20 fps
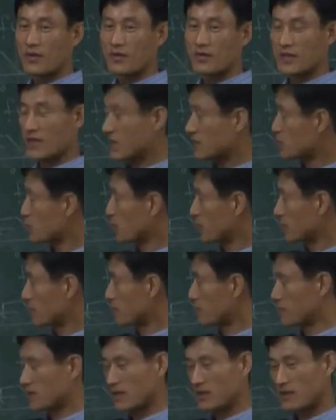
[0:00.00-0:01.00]
That's what they
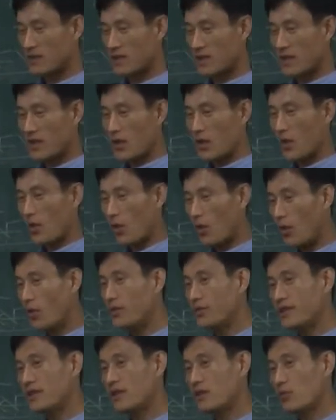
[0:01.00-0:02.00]
mean.
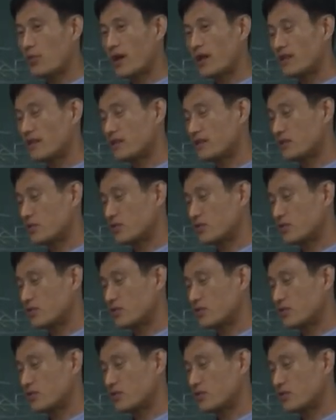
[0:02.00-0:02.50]
Only when